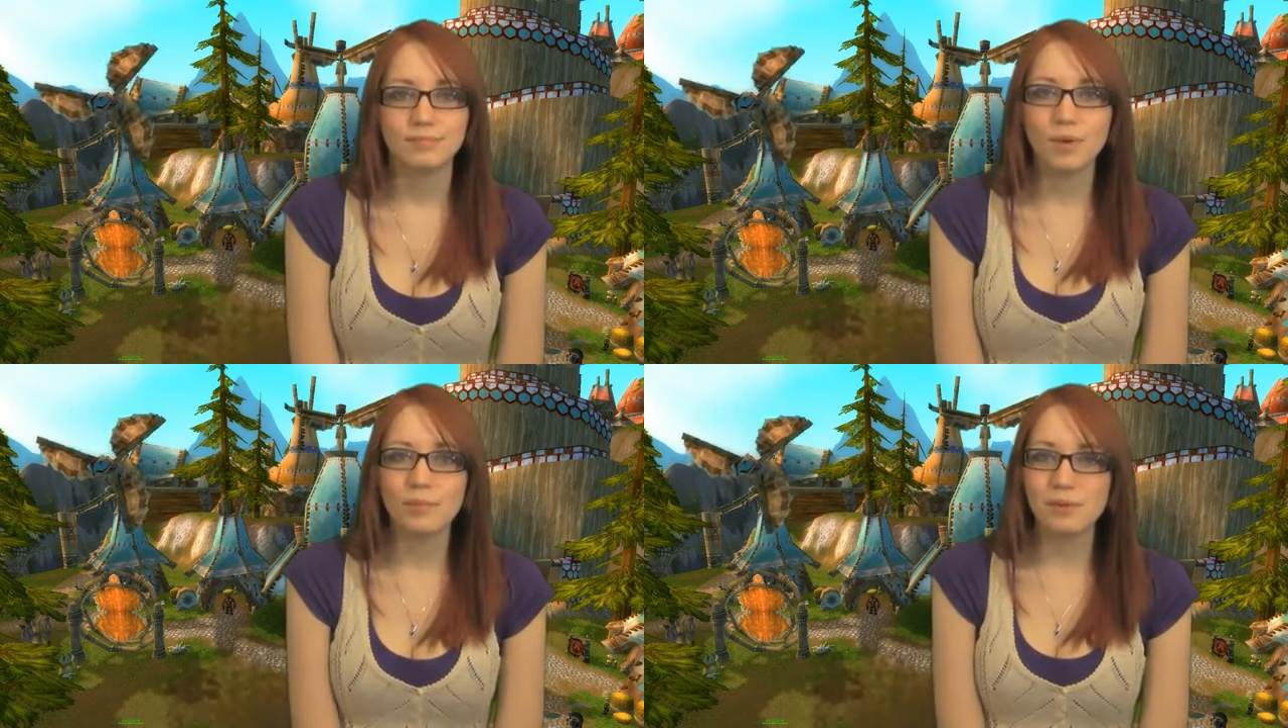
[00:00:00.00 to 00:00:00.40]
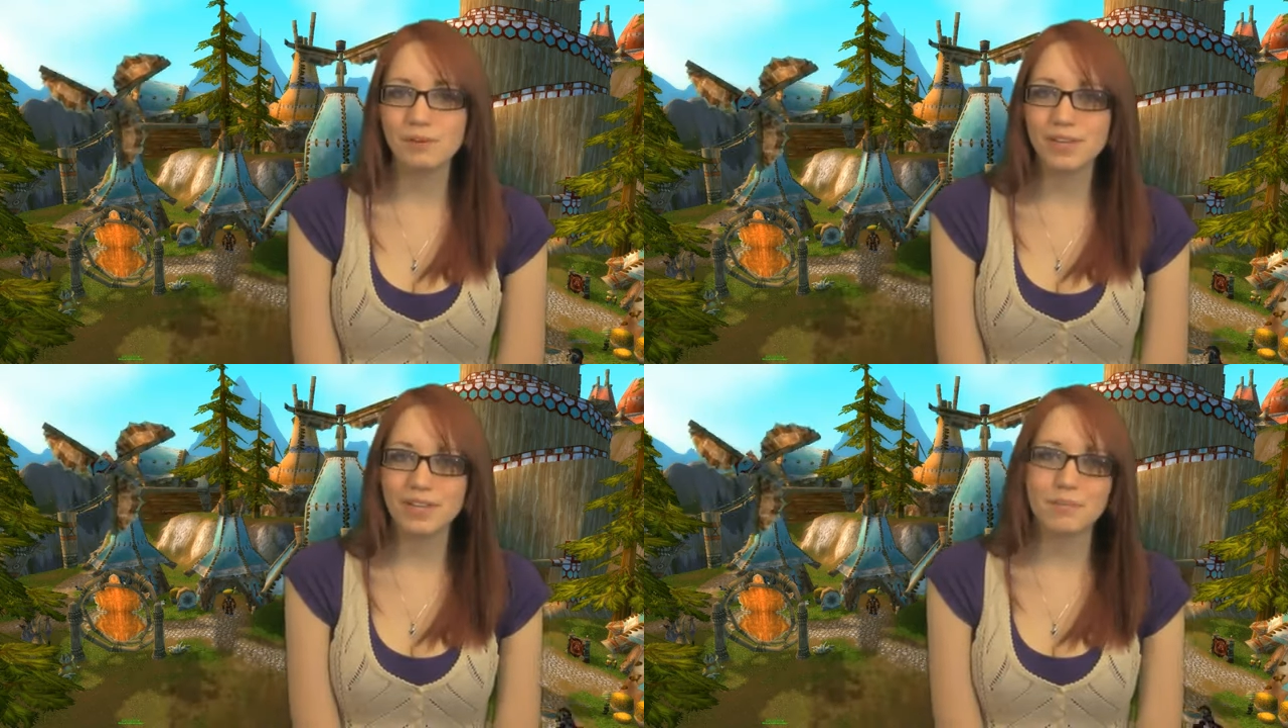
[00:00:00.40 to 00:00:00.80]
One
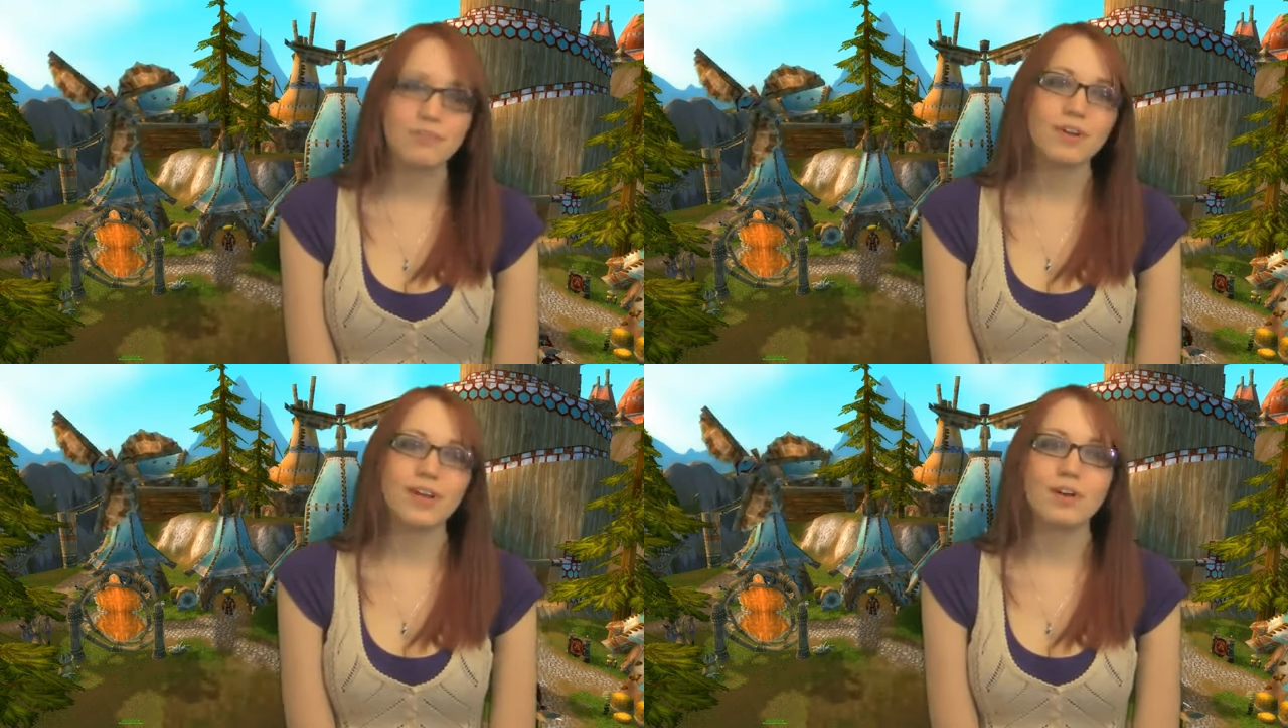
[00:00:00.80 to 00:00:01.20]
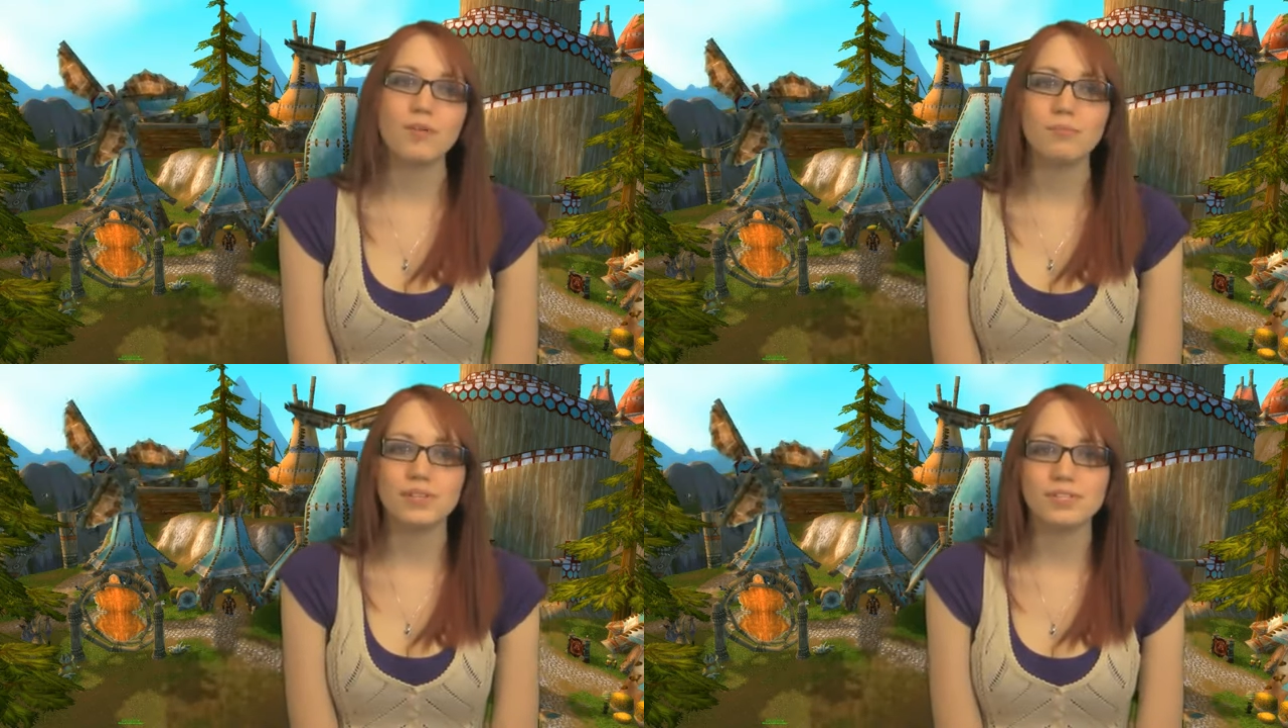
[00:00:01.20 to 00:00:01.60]
more quick thing before I
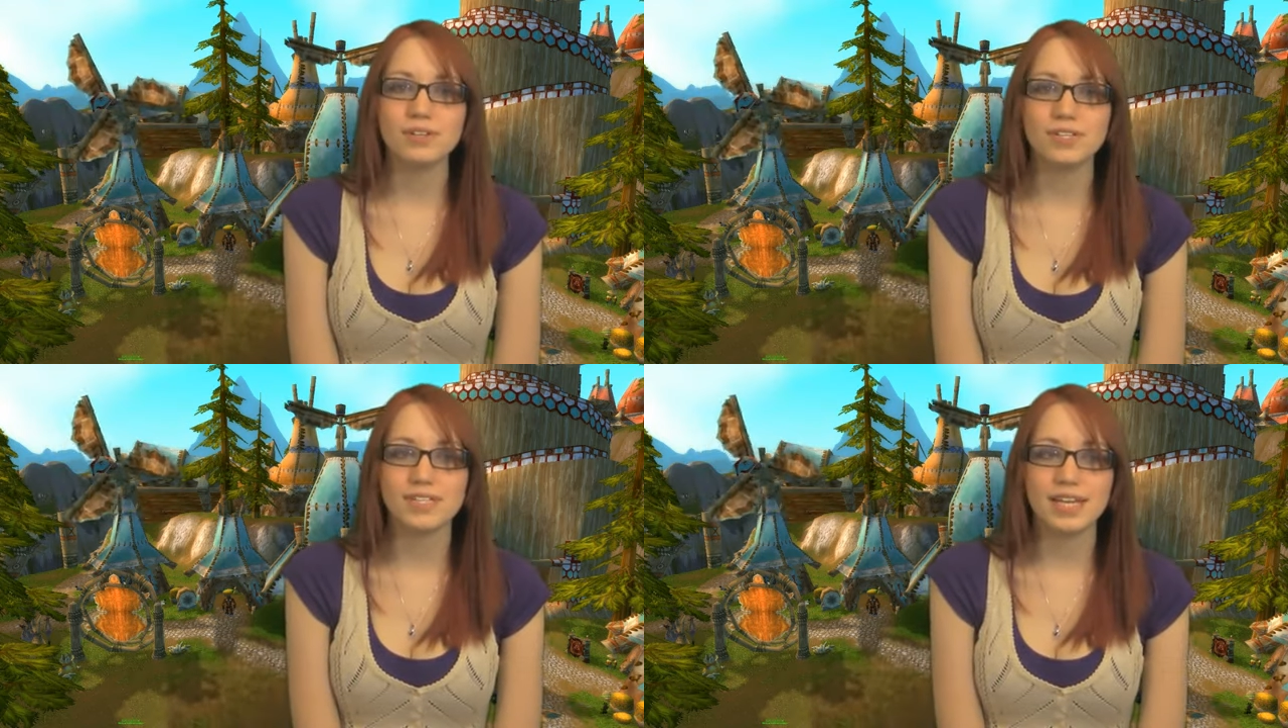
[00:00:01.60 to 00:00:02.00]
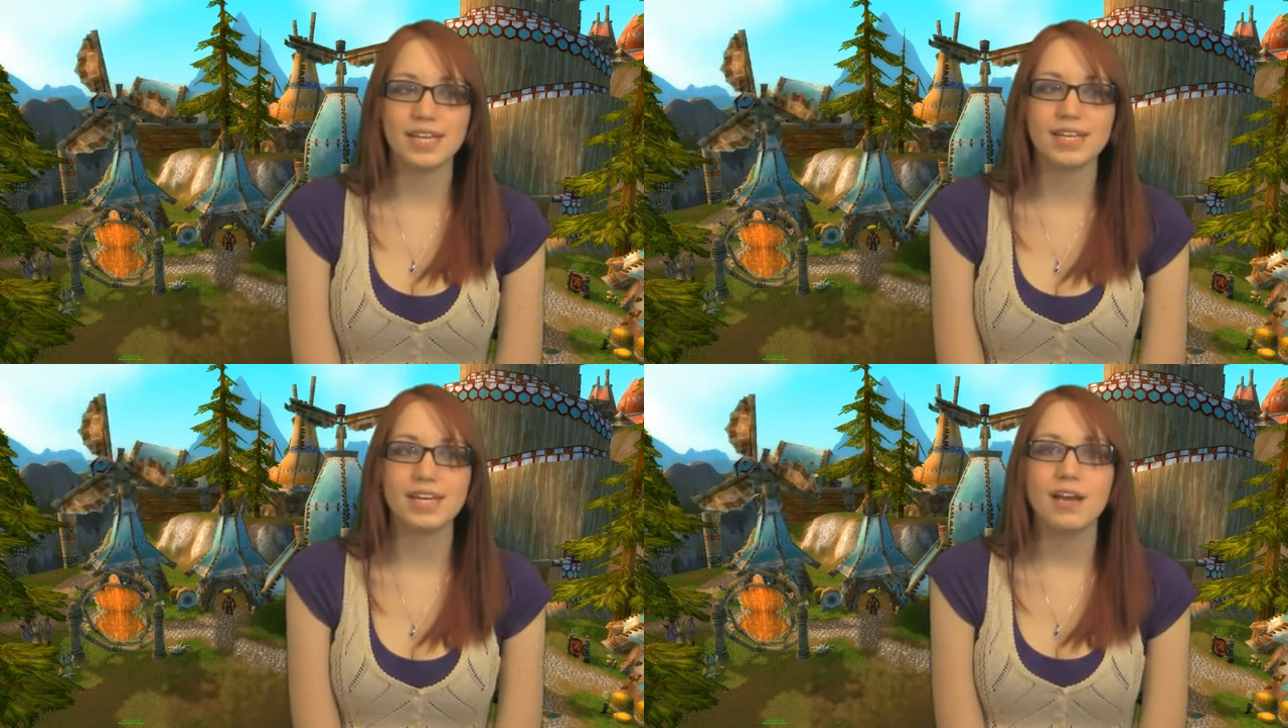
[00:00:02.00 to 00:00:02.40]
go. Blizzard
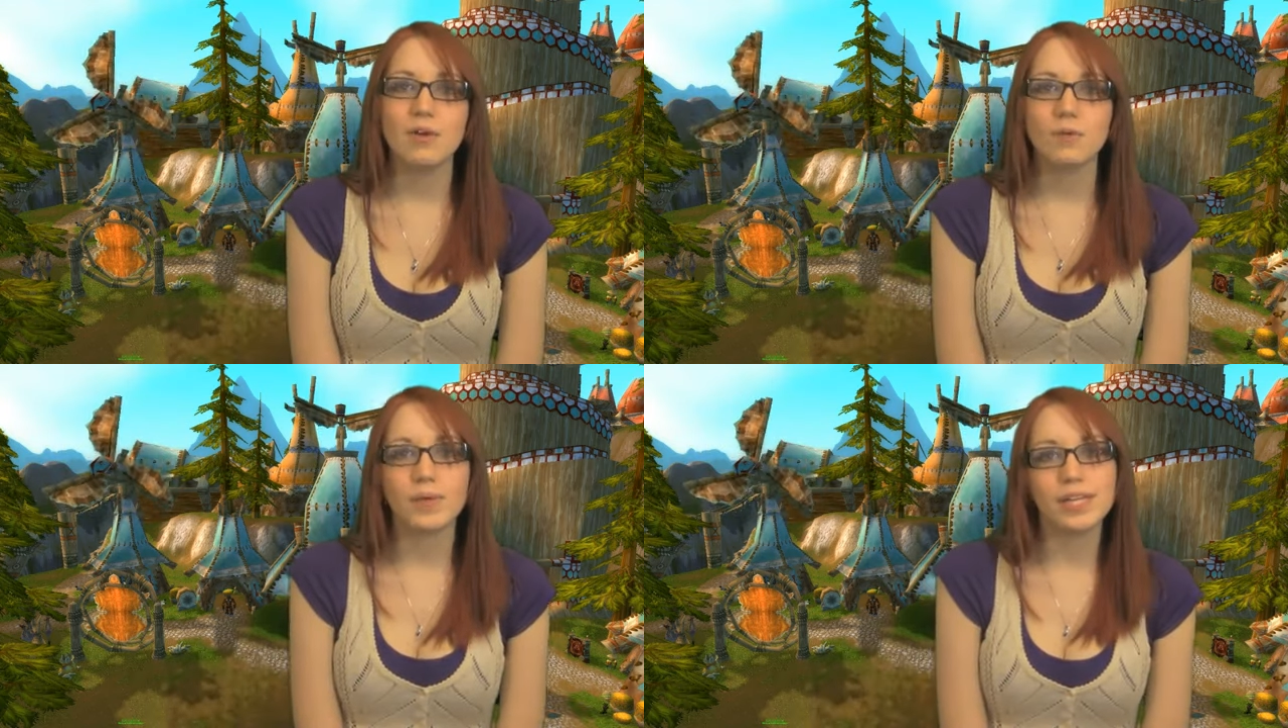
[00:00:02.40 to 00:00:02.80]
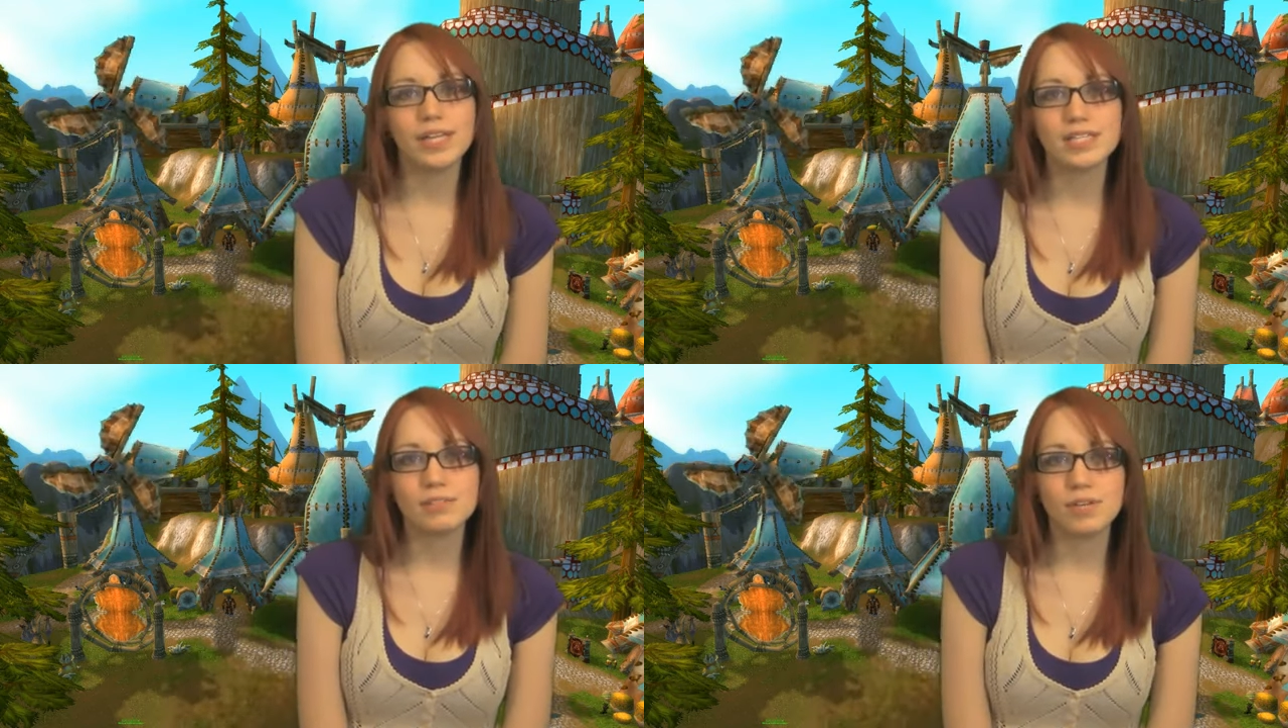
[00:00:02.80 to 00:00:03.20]
did
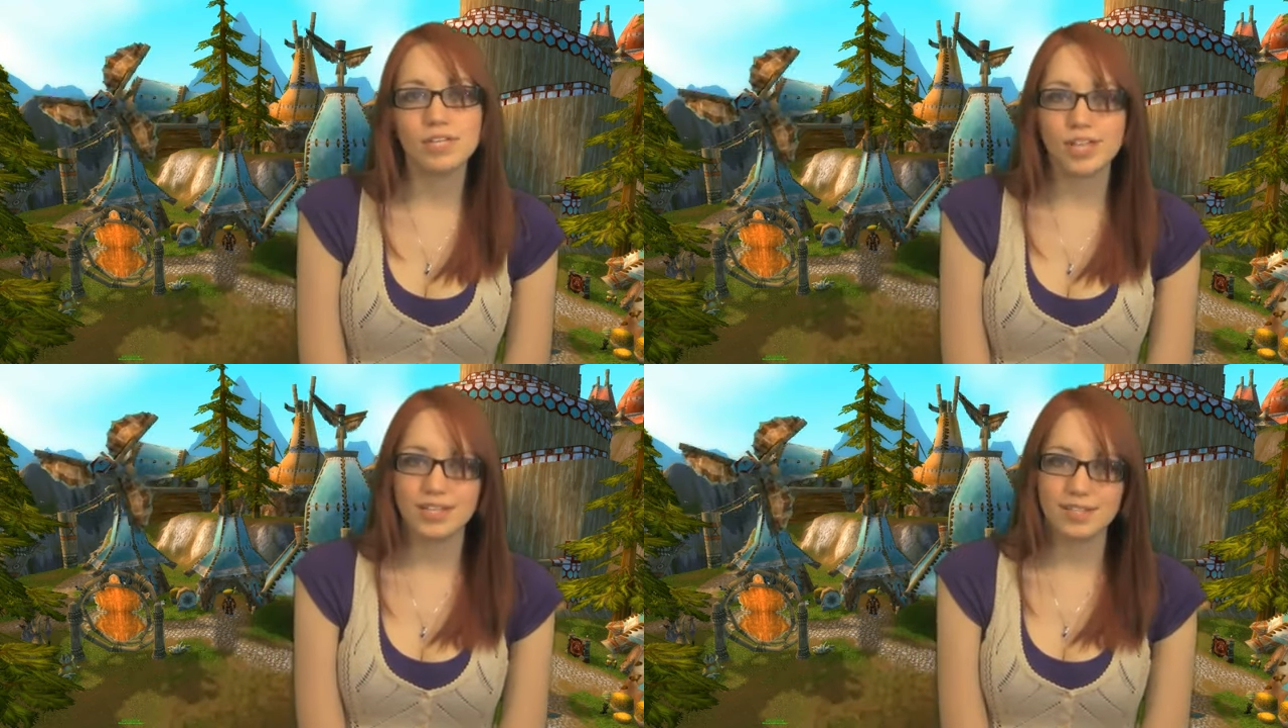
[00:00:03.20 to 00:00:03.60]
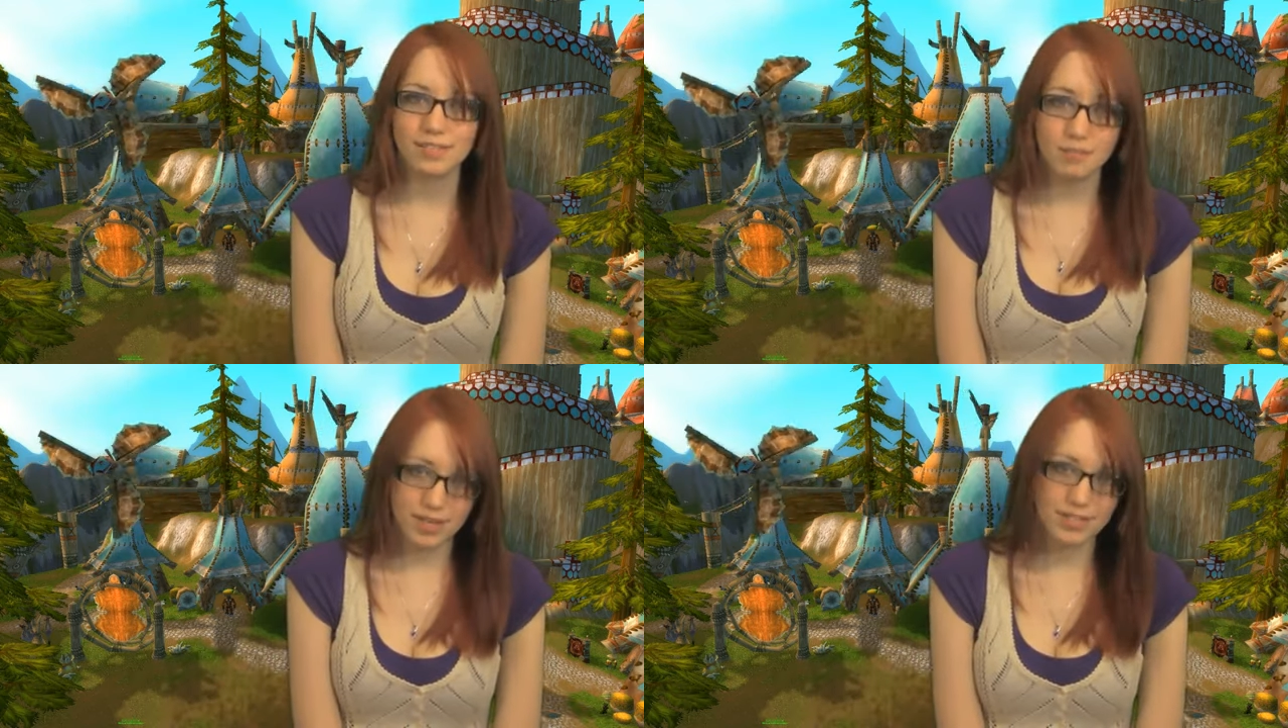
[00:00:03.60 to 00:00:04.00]
release screenshots
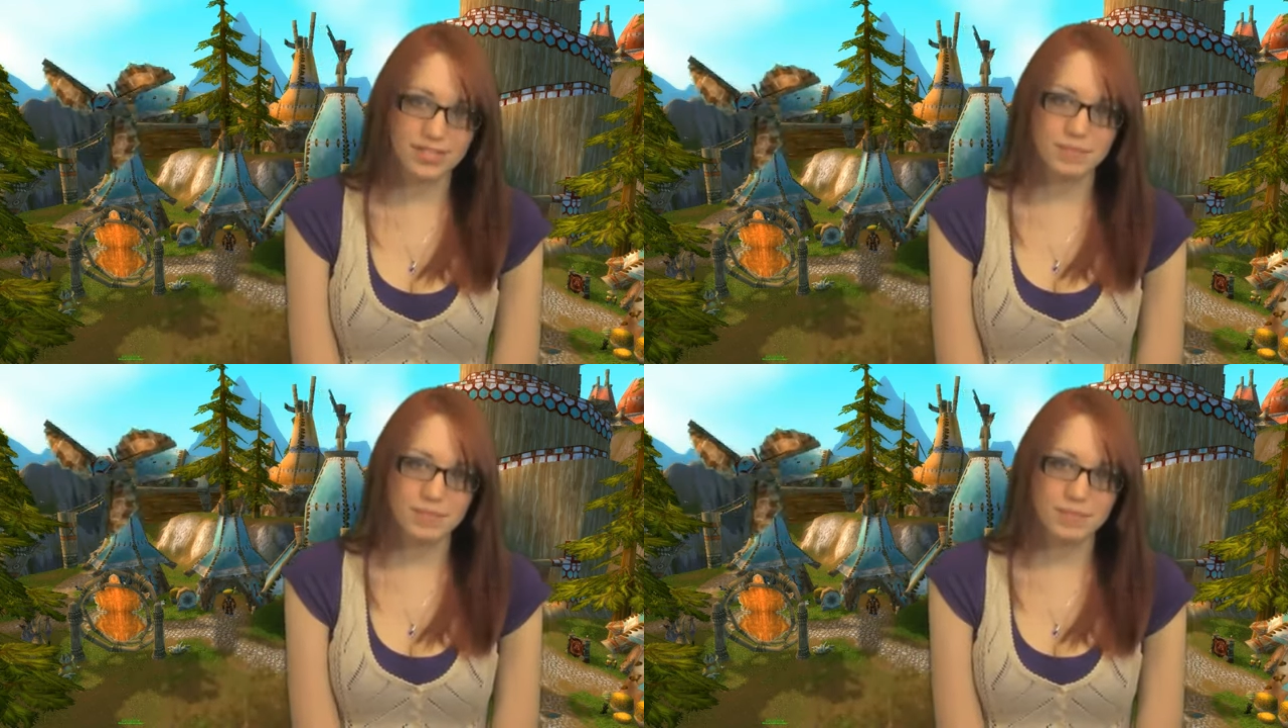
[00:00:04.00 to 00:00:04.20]
of the male